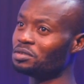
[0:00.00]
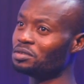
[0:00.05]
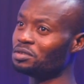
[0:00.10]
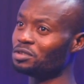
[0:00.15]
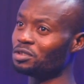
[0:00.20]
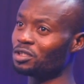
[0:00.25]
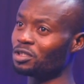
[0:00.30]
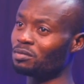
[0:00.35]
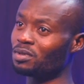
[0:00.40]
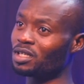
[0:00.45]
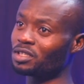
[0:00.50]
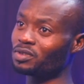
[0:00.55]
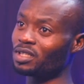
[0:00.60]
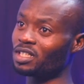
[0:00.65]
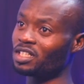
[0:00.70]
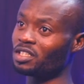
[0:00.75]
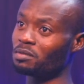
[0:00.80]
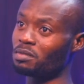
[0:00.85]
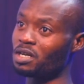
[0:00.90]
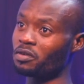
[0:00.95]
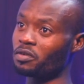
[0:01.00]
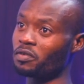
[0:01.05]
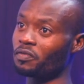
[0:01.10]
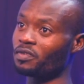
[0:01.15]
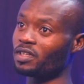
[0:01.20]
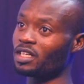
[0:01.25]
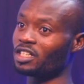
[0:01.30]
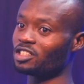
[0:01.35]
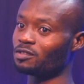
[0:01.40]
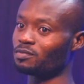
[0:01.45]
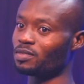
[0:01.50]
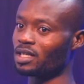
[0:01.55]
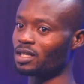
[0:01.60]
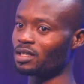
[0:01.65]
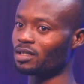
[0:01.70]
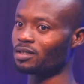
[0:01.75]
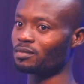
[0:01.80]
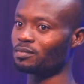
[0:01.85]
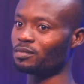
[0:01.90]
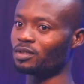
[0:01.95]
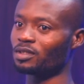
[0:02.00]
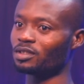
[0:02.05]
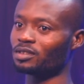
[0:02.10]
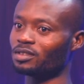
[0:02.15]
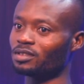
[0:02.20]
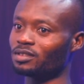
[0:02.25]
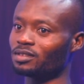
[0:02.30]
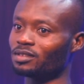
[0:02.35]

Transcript: job actually in the microfinance bank, but